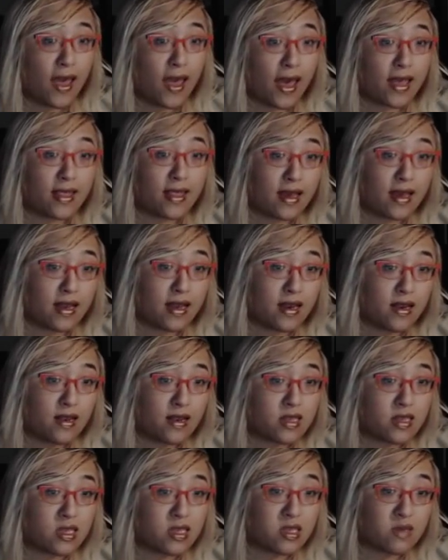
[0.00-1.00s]
And then
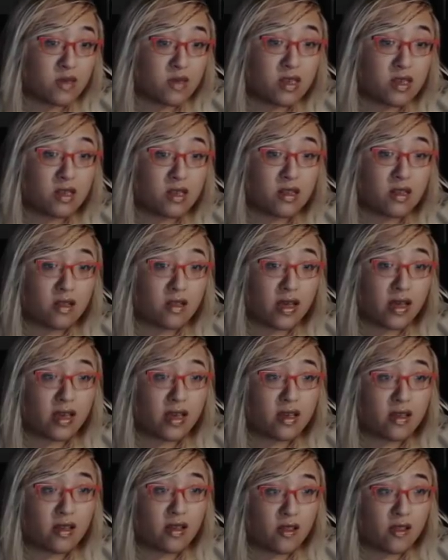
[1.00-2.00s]

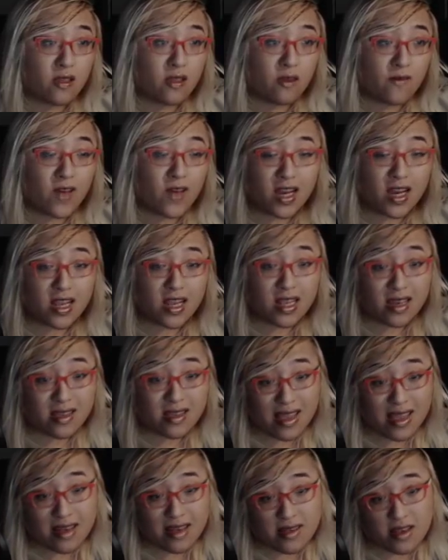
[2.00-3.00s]
like you've got
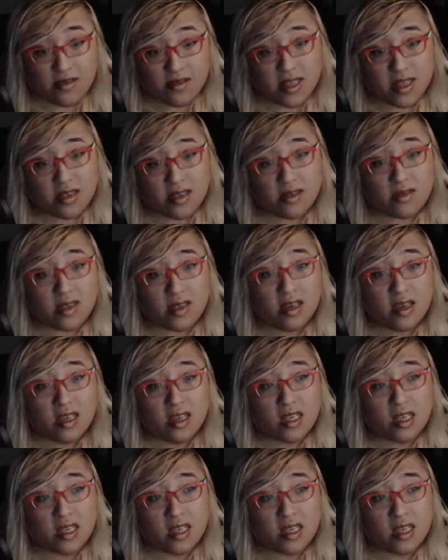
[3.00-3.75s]
9,000 crystals,